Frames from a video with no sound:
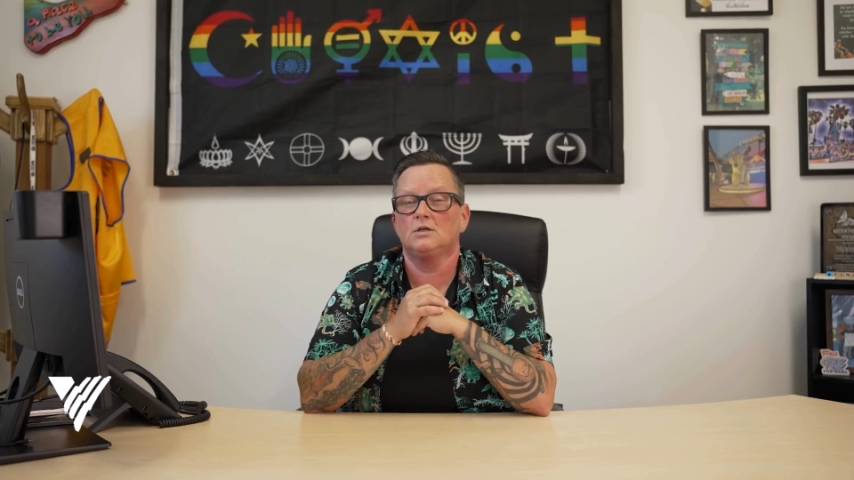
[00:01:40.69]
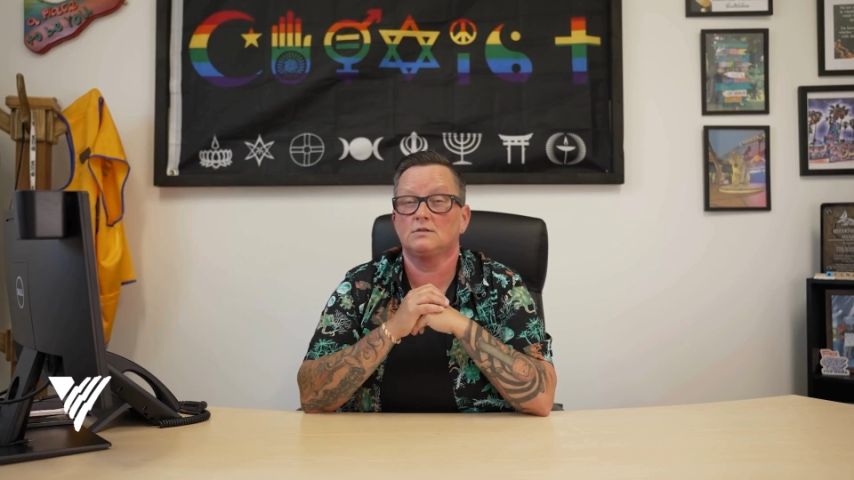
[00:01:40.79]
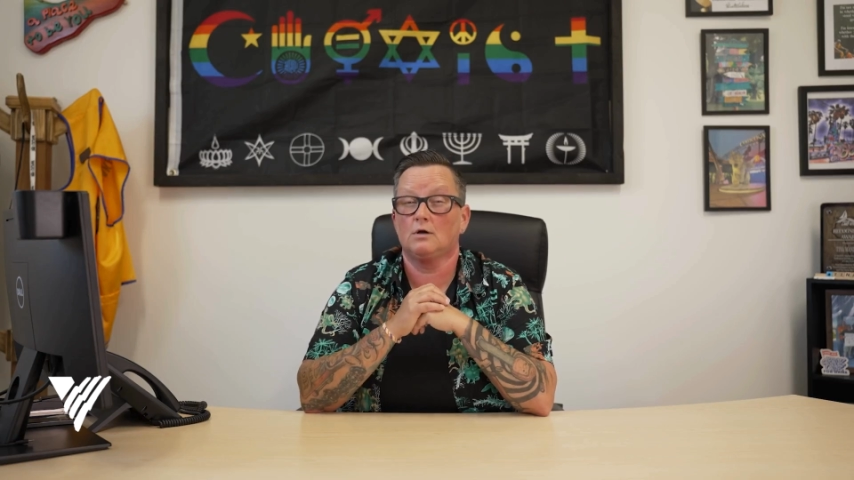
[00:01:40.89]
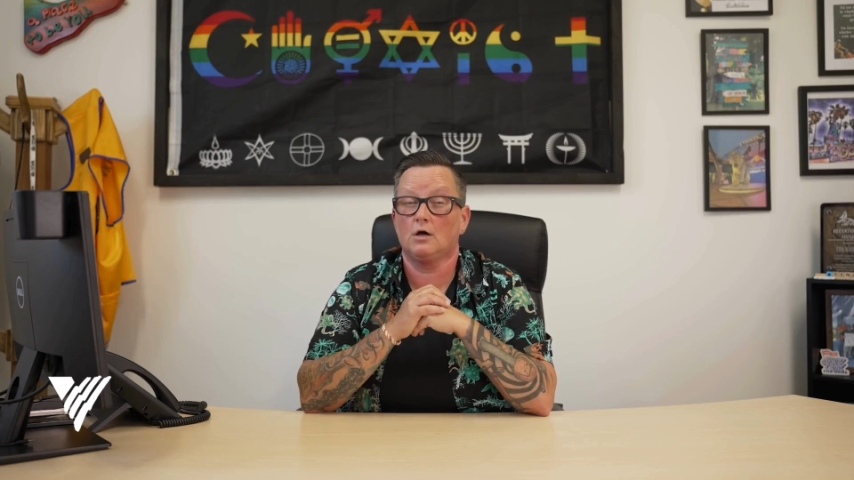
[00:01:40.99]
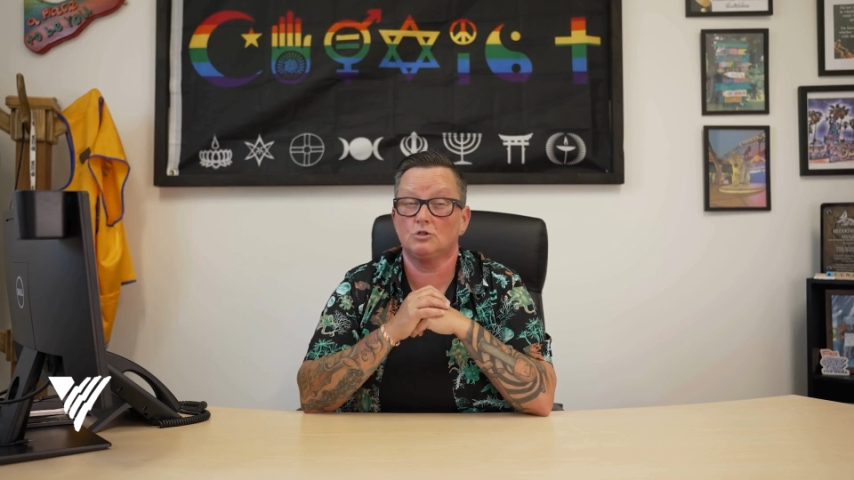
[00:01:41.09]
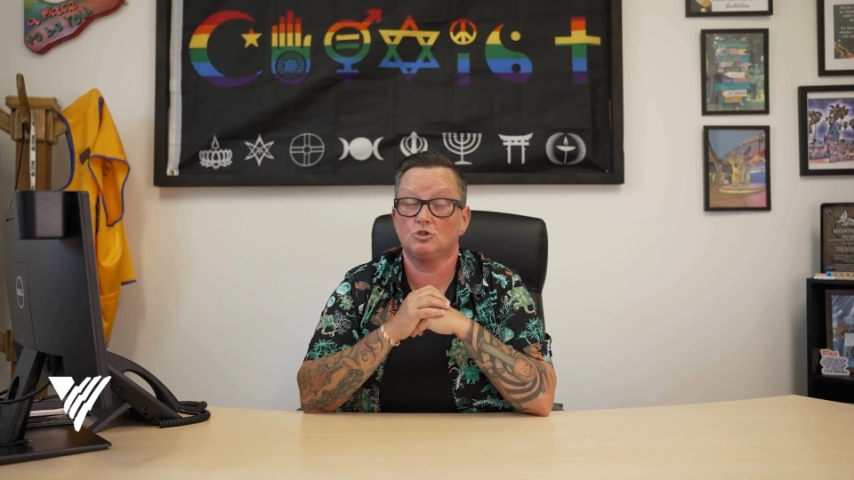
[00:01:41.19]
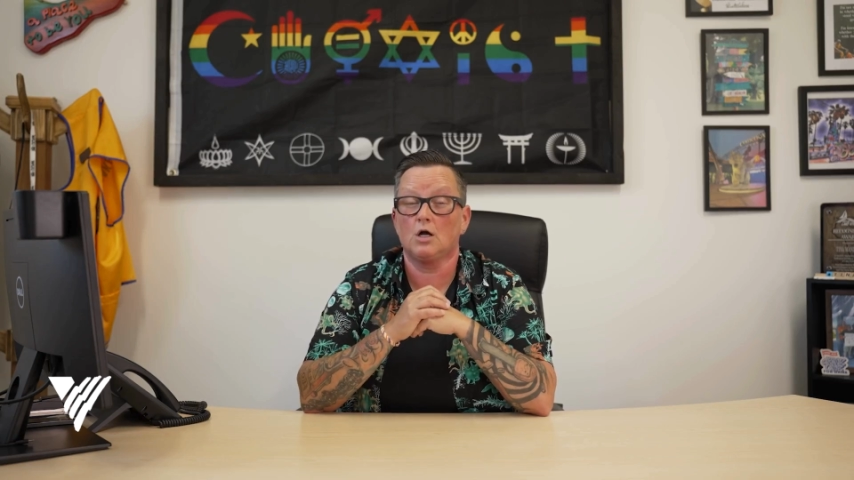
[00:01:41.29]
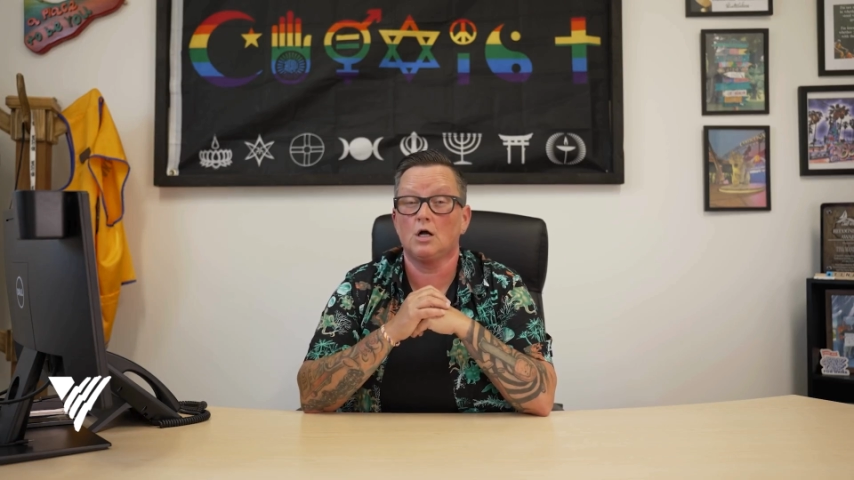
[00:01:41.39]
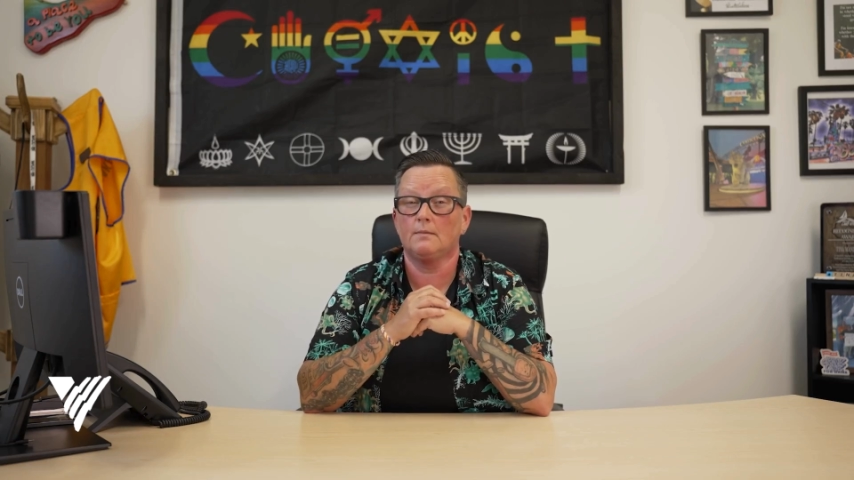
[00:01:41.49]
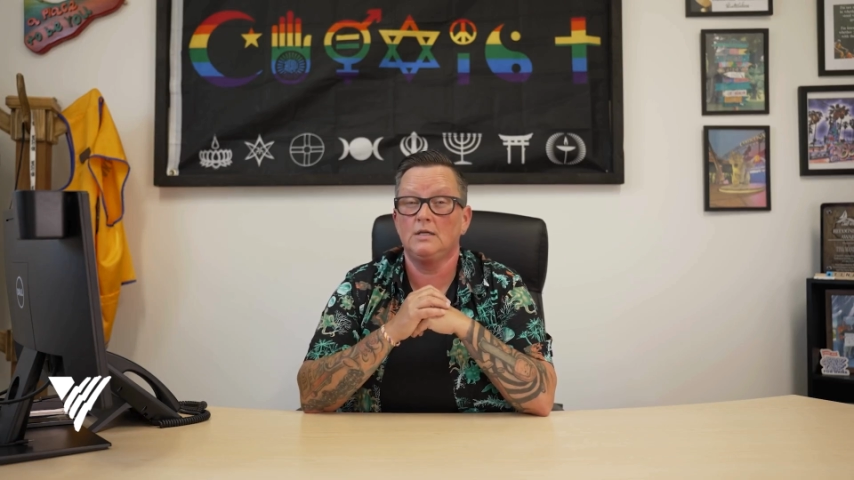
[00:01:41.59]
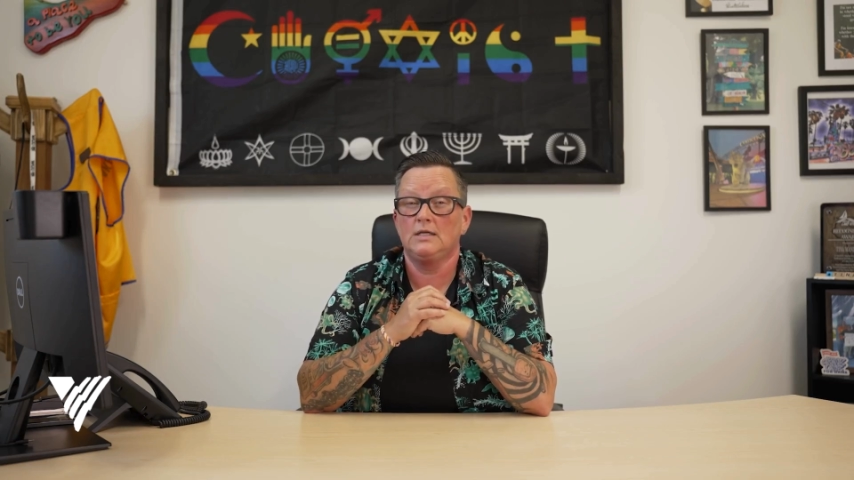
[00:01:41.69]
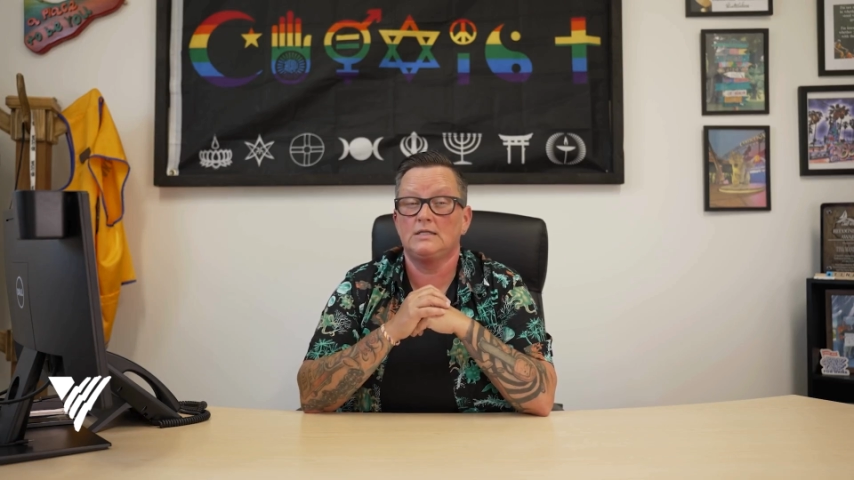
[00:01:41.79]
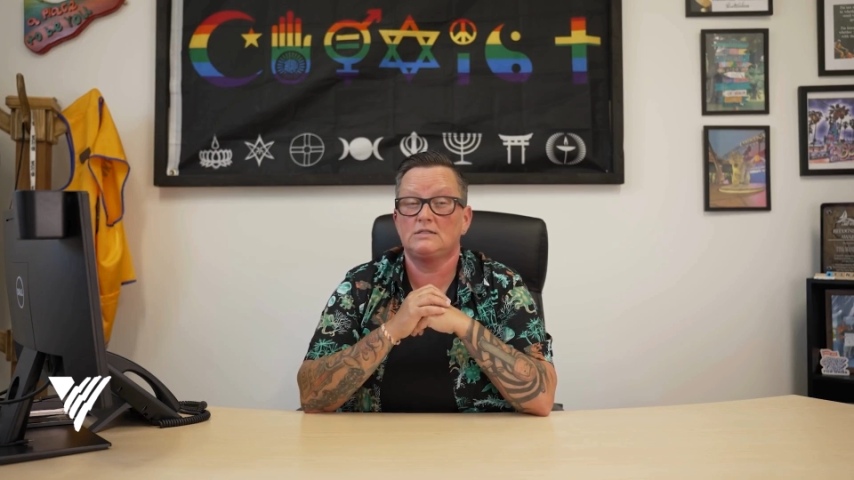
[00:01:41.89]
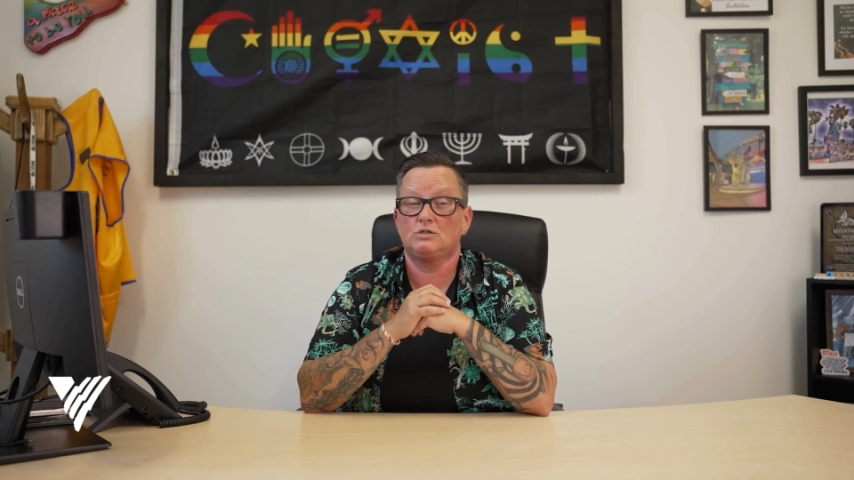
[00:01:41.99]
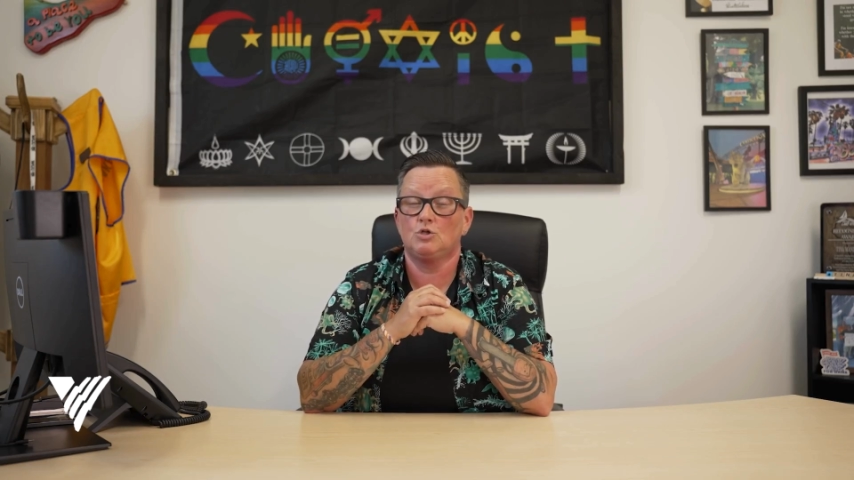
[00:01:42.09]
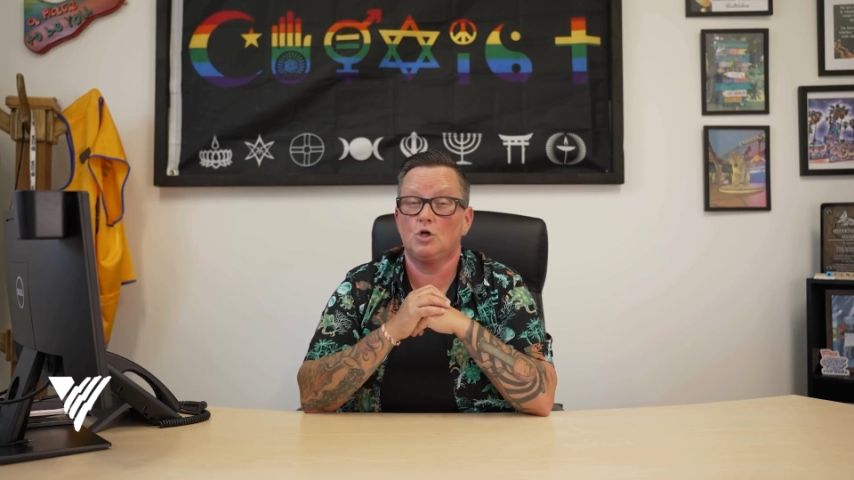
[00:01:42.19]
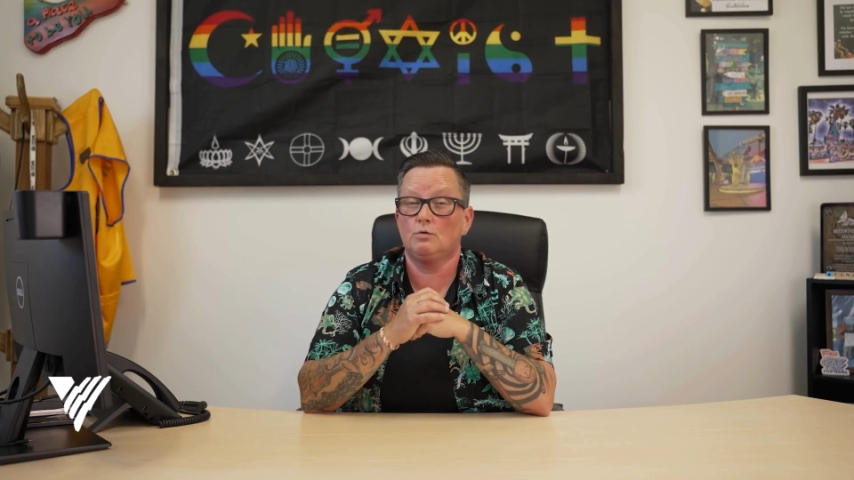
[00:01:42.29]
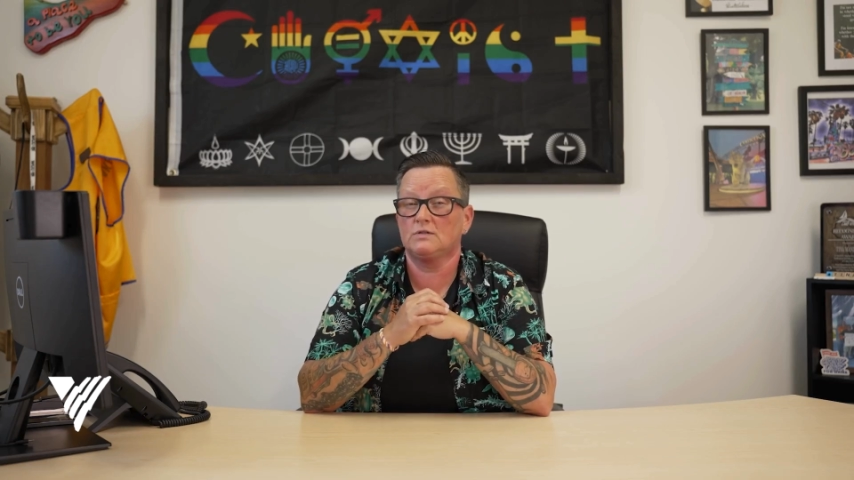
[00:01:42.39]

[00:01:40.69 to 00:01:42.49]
so our job is to know